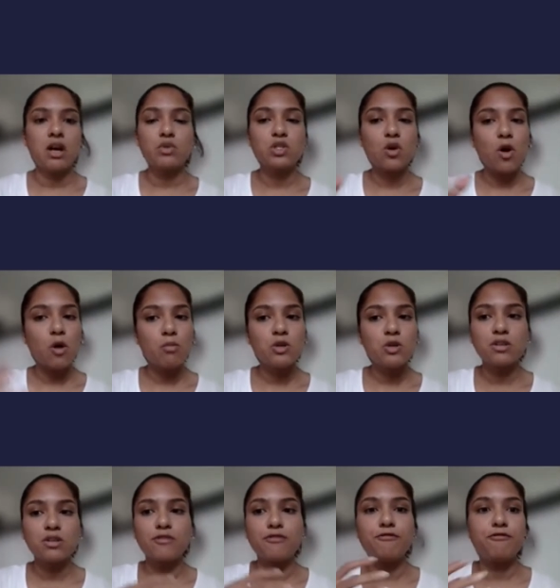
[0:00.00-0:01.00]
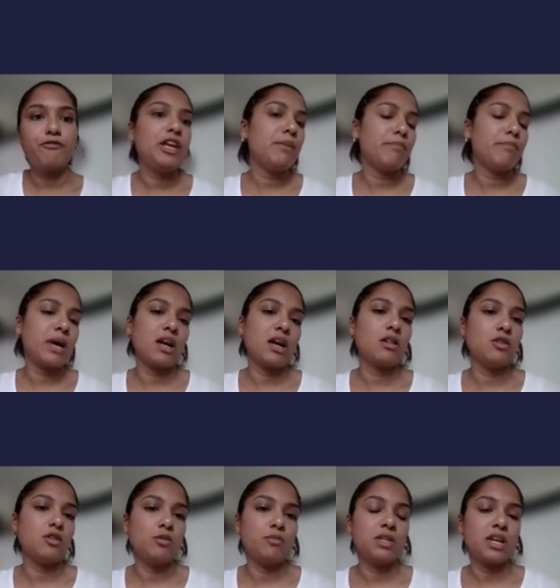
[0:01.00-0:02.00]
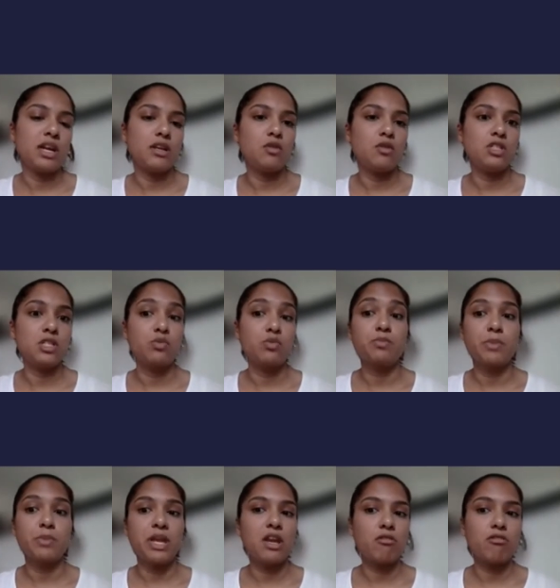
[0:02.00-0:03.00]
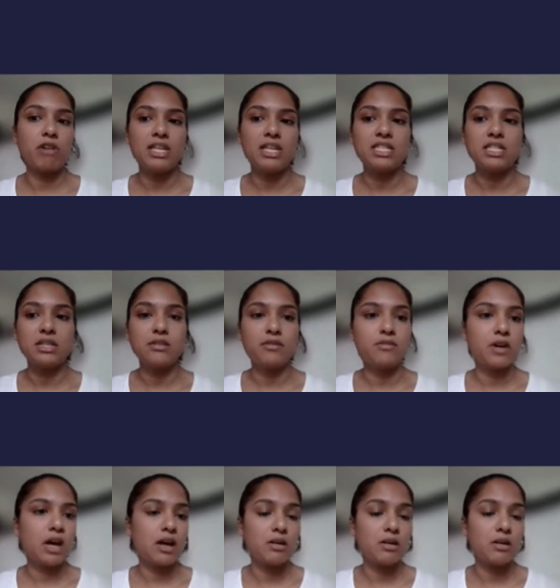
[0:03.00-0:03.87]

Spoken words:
there was almost a feedback loop that I noticed was being creative.